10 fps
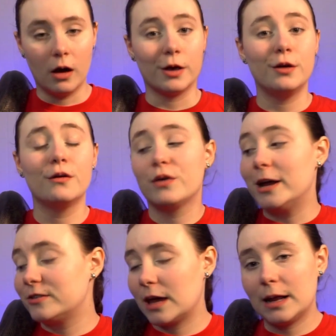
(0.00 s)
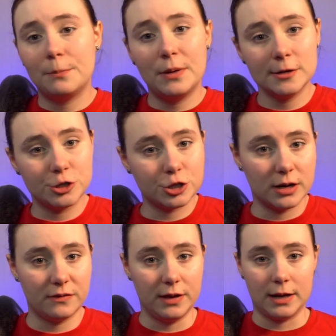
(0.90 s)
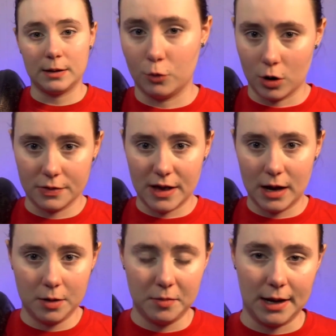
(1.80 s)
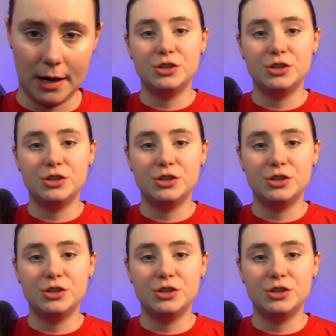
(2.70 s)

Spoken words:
Are you afraid of getting bit during feeding? More on that in a minute.